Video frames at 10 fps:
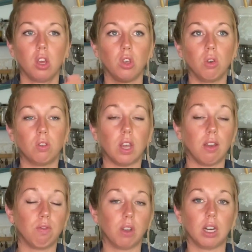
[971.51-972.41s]
use
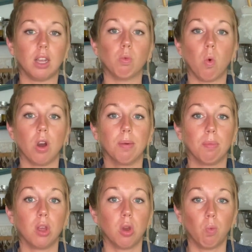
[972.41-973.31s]
a very
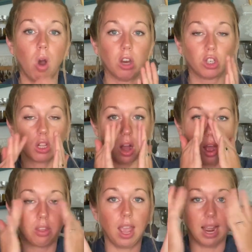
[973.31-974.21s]
warm
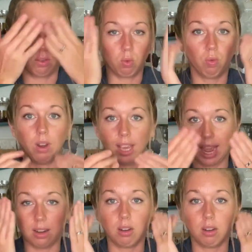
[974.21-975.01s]
washcloth, and again,